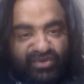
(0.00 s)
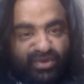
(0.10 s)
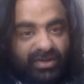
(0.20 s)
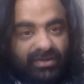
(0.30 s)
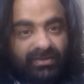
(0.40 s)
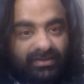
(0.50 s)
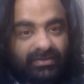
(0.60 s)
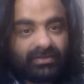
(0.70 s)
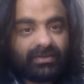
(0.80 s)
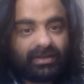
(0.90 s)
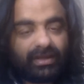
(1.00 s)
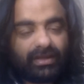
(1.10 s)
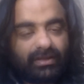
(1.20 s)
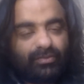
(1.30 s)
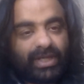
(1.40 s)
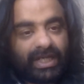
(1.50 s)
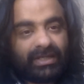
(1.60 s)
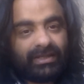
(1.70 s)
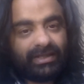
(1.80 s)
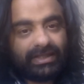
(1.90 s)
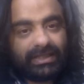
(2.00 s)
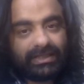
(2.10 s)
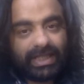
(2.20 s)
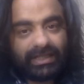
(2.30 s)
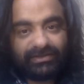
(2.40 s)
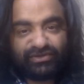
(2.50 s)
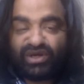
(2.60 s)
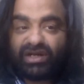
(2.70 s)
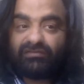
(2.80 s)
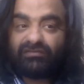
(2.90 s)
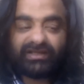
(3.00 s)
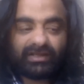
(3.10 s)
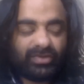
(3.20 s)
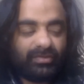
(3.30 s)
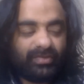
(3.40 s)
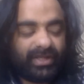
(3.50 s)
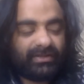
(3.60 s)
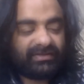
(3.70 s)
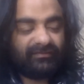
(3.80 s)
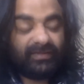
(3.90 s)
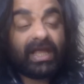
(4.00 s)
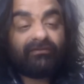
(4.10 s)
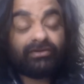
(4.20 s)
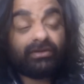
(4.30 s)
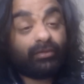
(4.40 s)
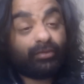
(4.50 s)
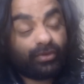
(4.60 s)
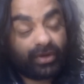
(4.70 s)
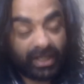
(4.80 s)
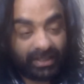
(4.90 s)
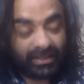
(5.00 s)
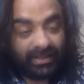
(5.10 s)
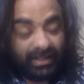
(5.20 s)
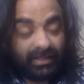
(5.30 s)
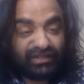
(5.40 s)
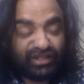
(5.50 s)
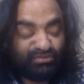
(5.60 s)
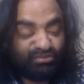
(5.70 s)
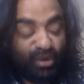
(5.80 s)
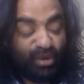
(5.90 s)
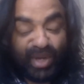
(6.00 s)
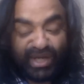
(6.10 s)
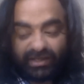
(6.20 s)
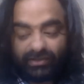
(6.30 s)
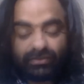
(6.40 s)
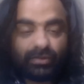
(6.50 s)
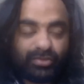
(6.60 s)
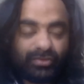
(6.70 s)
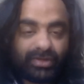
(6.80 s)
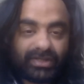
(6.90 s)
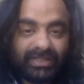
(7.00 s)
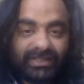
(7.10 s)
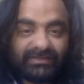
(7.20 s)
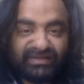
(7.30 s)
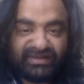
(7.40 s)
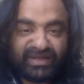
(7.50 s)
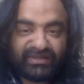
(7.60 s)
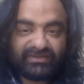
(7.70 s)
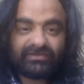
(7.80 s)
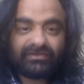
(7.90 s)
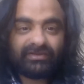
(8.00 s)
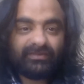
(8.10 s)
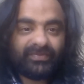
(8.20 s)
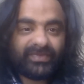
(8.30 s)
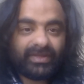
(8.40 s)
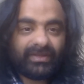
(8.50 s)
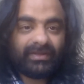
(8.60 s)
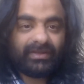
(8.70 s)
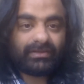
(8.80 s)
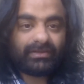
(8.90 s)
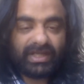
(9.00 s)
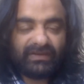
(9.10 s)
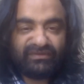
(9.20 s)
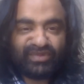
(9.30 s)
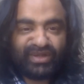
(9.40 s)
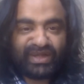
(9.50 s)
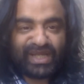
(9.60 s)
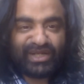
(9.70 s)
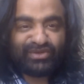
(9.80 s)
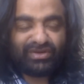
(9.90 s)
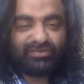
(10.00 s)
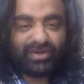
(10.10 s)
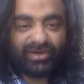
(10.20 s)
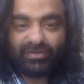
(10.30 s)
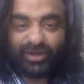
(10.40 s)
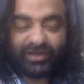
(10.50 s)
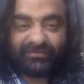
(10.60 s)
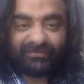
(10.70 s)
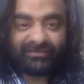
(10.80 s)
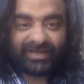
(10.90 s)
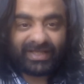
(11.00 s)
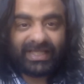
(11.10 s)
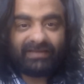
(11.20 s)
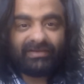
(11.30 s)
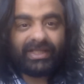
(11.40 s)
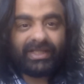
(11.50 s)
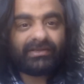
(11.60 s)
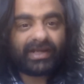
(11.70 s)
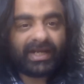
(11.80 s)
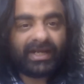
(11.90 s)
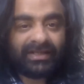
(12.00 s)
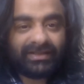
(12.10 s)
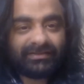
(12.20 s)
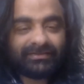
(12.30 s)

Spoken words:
down. But that's not advisable because we have to report it. The moment you report these incidents to the government and to WWF, they will eat your head.